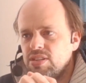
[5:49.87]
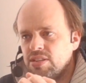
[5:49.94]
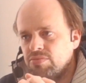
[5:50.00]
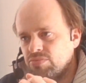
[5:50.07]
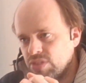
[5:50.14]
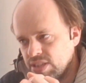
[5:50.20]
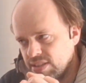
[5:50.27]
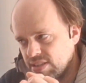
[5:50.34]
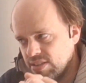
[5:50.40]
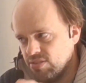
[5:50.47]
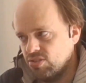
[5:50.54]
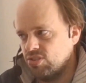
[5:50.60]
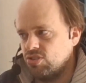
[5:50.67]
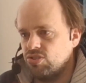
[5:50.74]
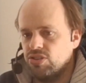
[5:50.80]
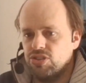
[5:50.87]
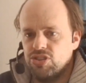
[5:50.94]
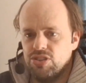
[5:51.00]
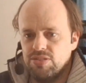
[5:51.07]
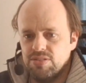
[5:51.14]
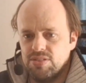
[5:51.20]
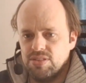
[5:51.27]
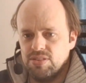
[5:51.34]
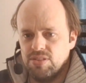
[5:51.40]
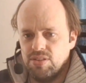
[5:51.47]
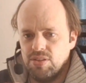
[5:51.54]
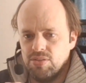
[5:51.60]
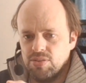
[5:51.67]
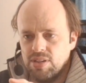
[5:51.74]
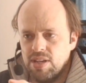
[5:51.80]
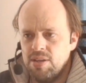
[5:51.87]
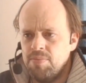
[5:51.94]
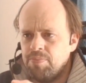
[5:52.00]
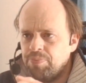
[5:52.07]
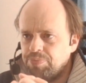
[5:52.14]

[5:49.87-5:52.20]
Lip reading: and read the instructions, okay?